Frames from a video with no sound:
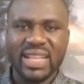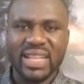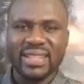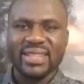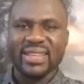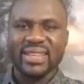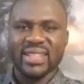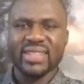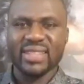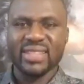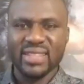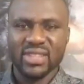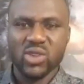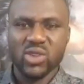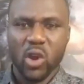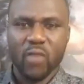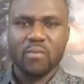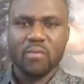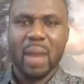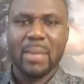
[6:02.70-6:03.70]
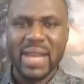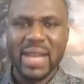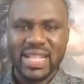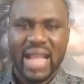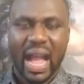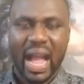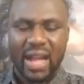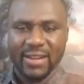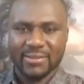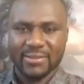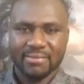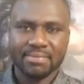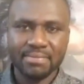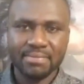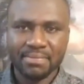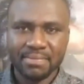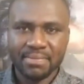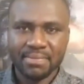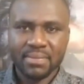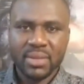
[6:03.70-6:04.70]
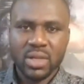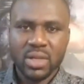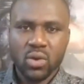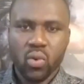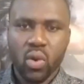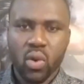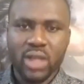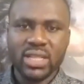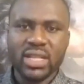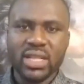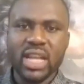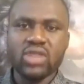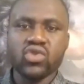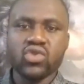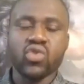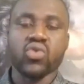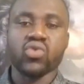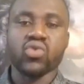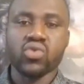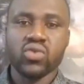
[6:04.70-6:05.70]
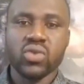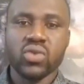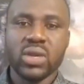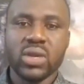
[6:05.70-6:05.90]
denizens of Bamenda, what did they do?